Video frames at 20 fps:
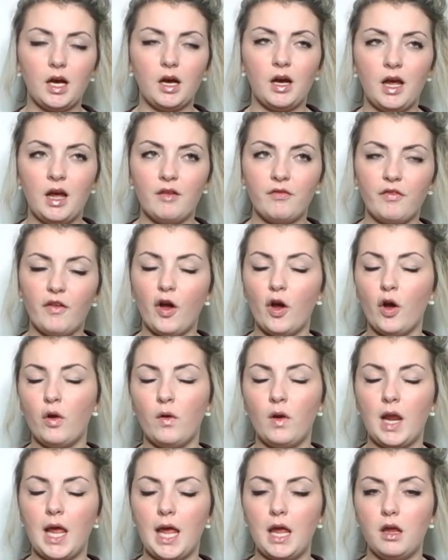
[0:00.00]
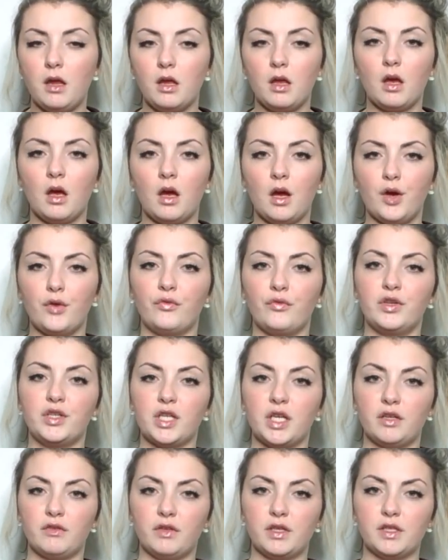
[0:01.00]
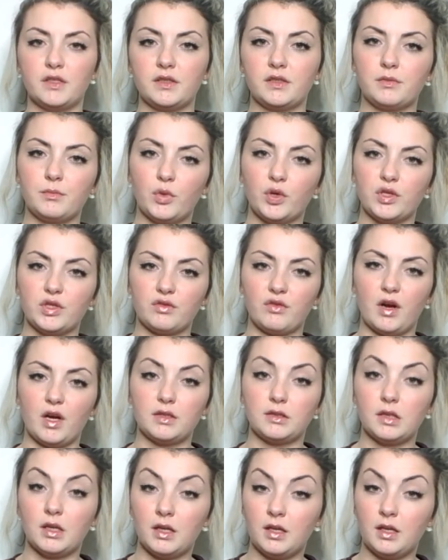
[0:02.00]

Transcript: I have Olay uh, Regenerist moisturizer,